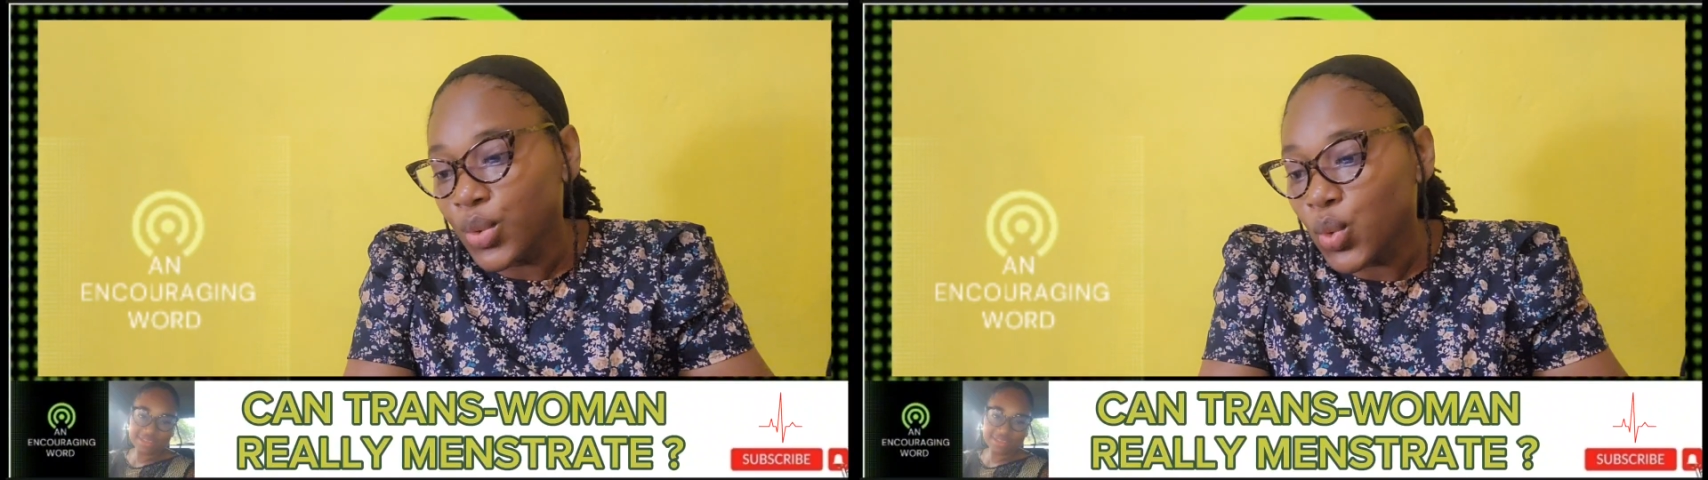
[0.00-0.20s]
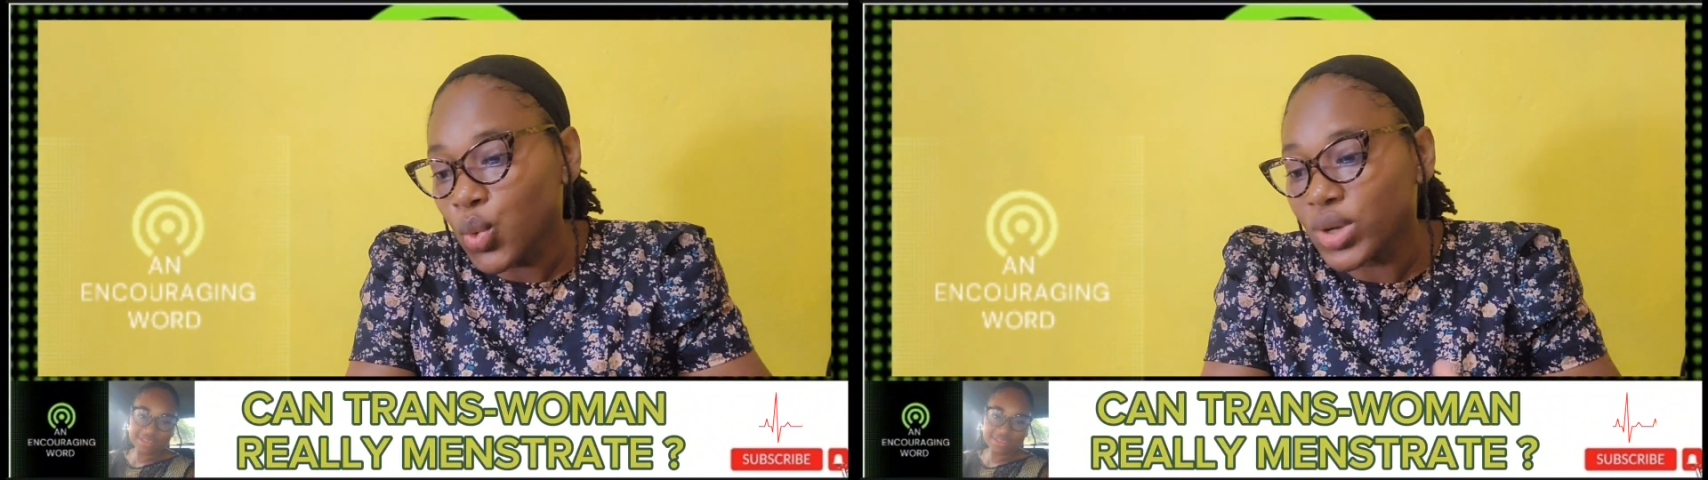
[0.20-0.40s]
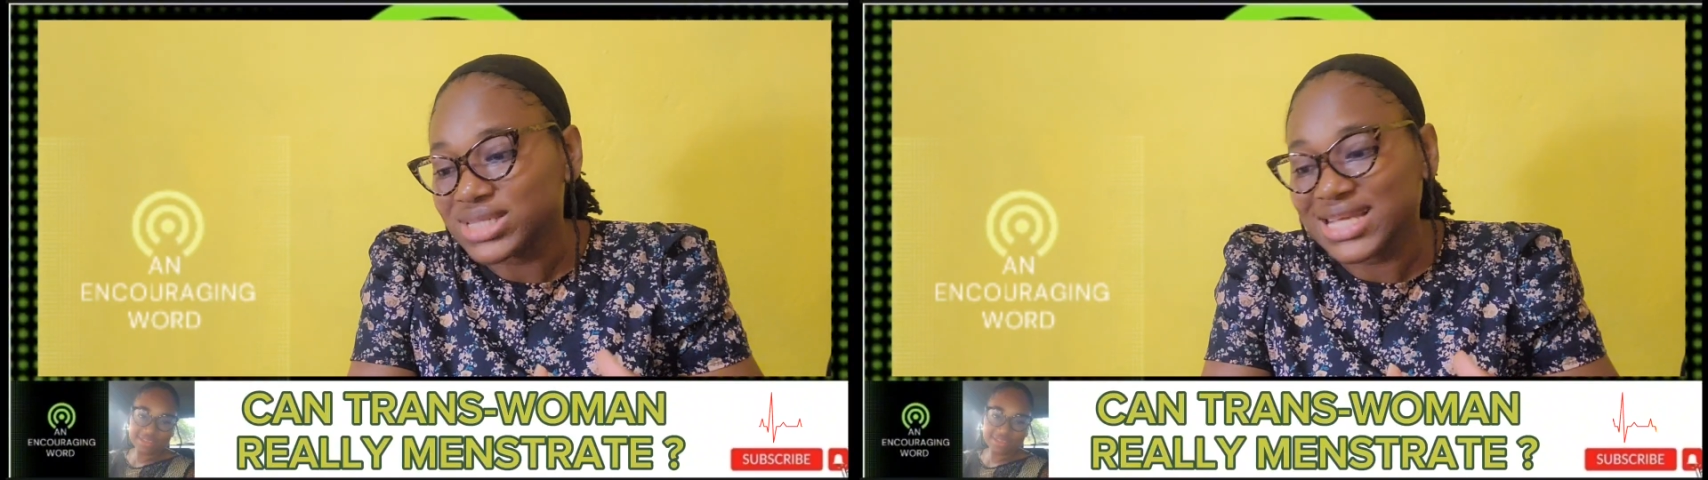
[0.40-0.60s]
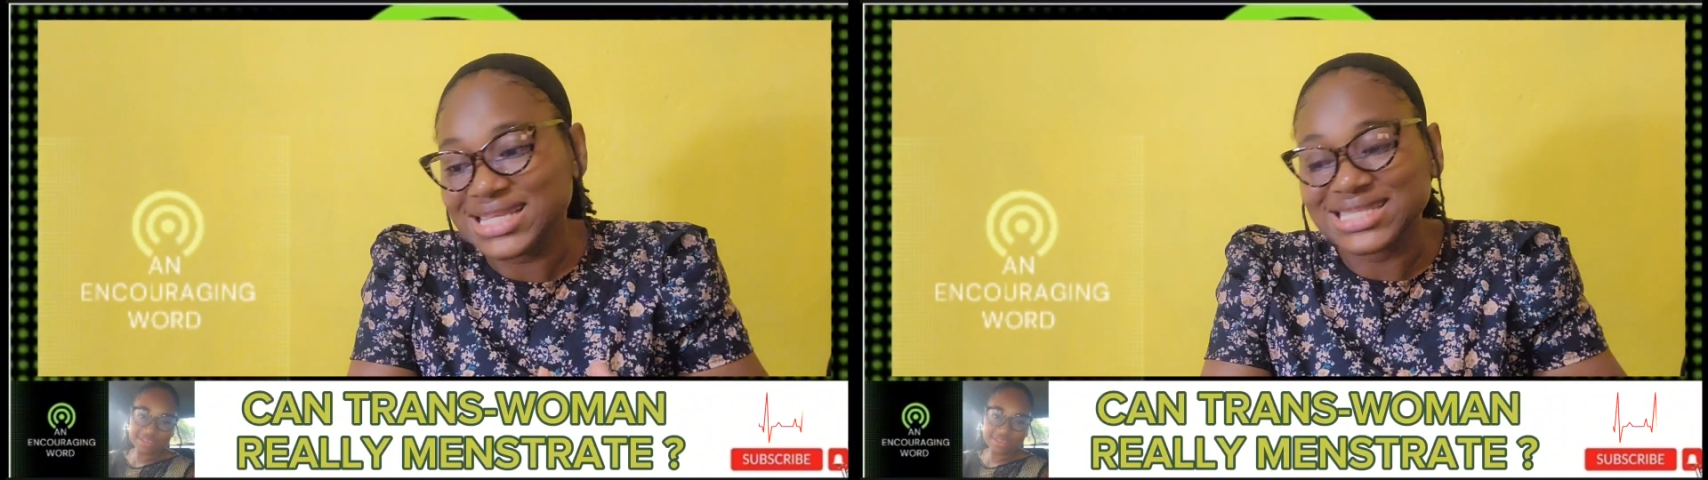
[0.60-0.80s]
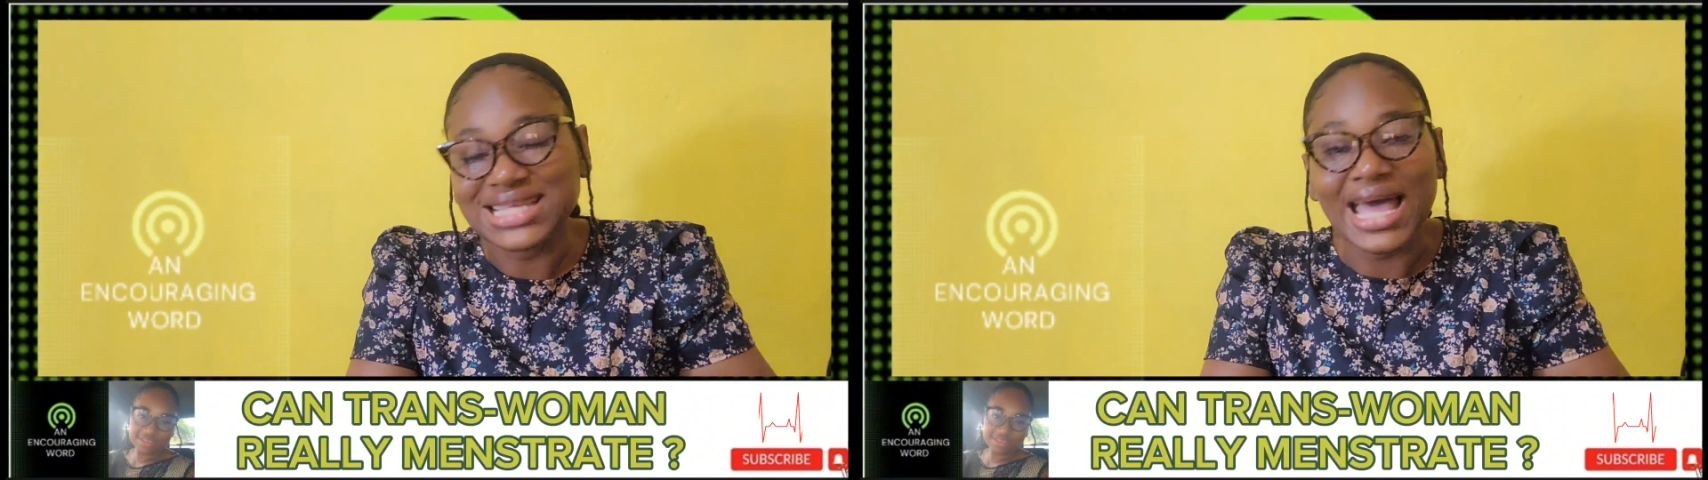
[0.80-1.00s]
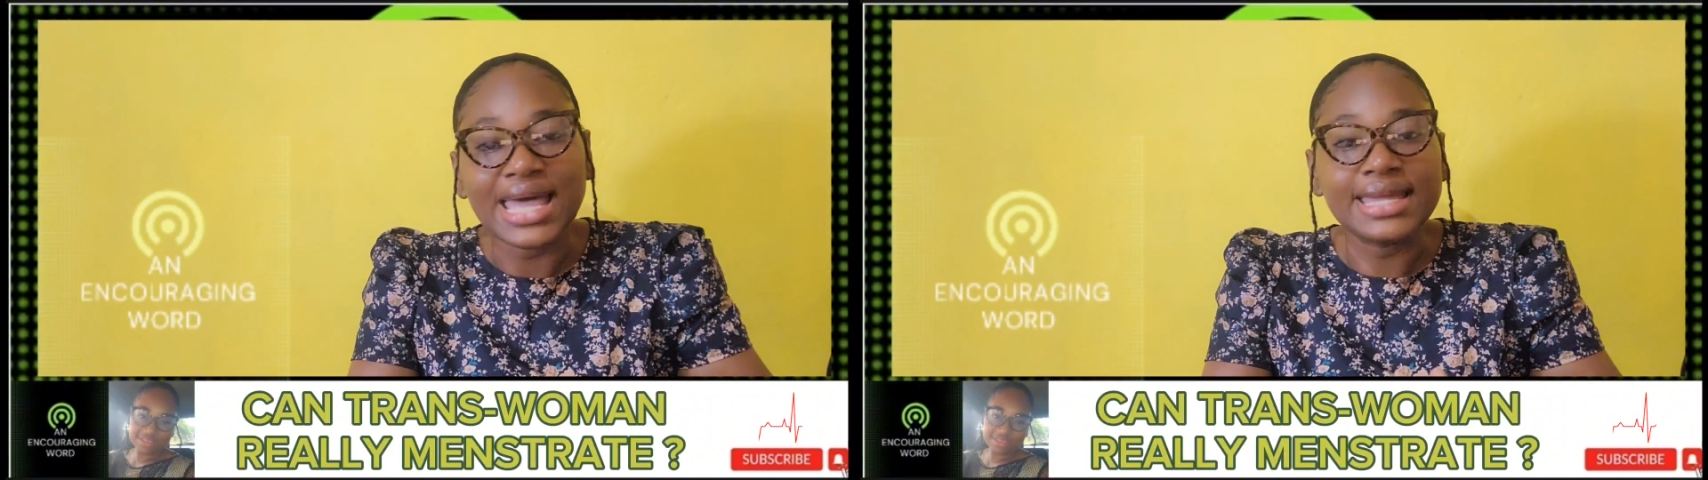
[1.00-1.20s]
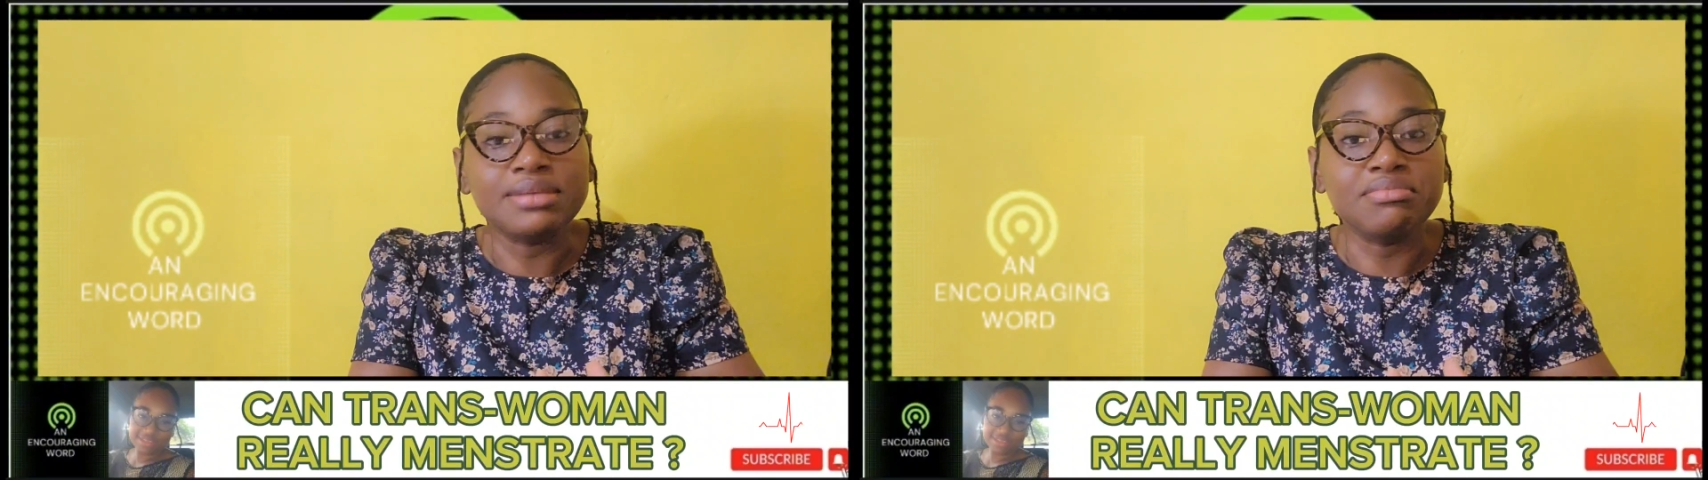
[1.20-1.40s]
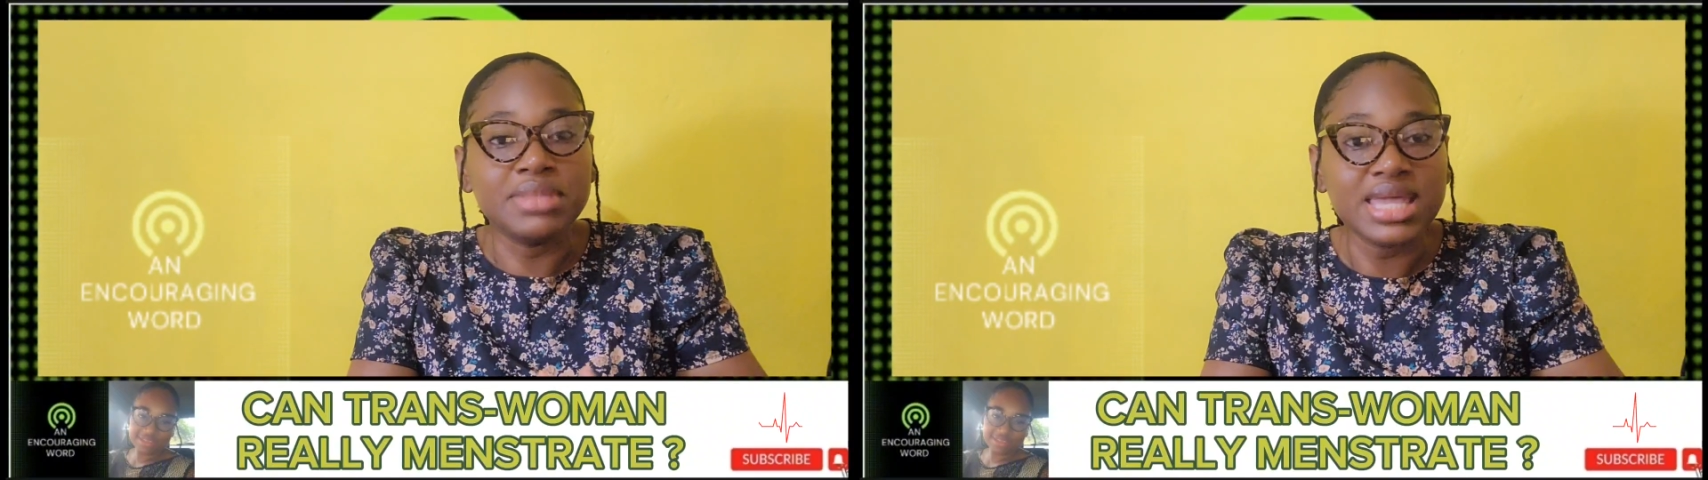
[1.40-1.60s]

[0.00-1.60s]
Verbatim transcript: who was assigned